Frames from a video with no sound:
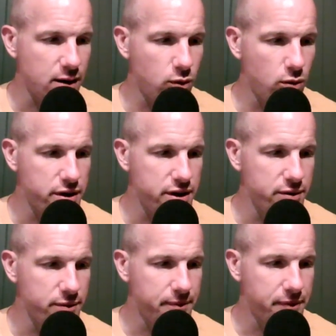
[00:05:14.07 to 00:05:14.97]
I warn
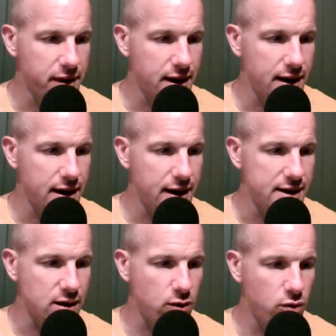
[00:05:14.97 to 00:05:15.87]
you,
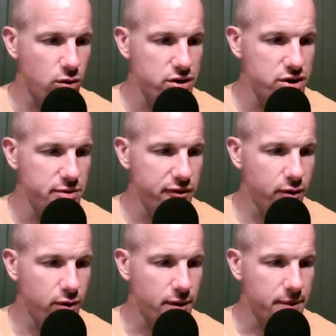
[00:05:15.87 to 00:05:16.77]
as I warned you
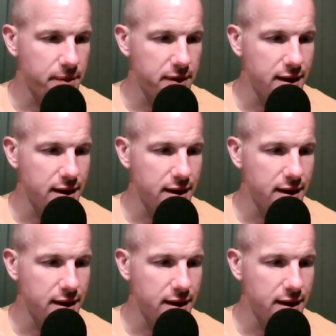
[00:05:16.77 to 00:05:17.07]
before,